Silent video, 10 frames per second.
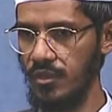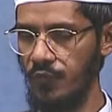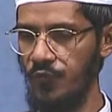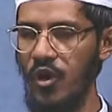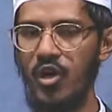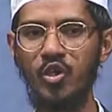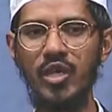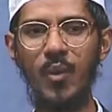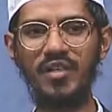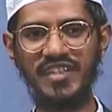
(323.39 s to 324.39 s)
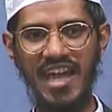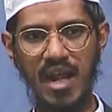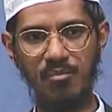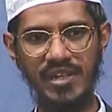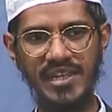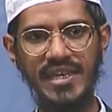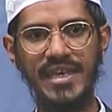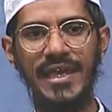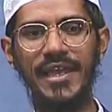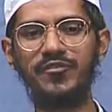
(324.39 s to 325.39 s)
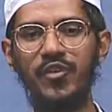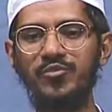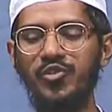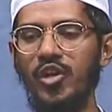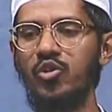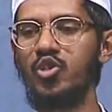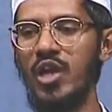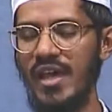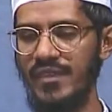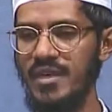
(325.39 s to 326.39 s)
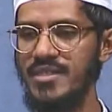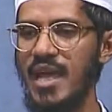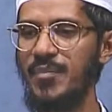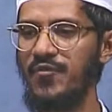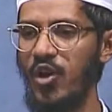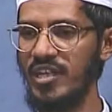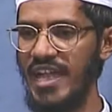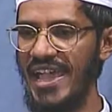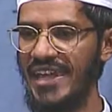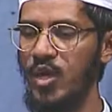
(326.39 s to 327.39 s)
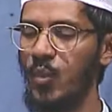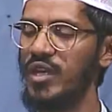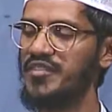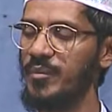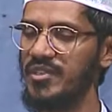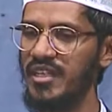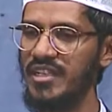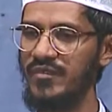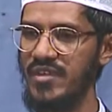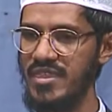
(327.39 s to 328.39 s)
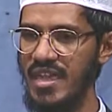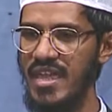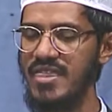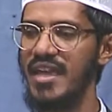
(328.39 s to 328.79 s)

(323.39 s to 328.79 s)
for universal harmony is from Surah Hujurat, chapter 49, verse number 13, which says,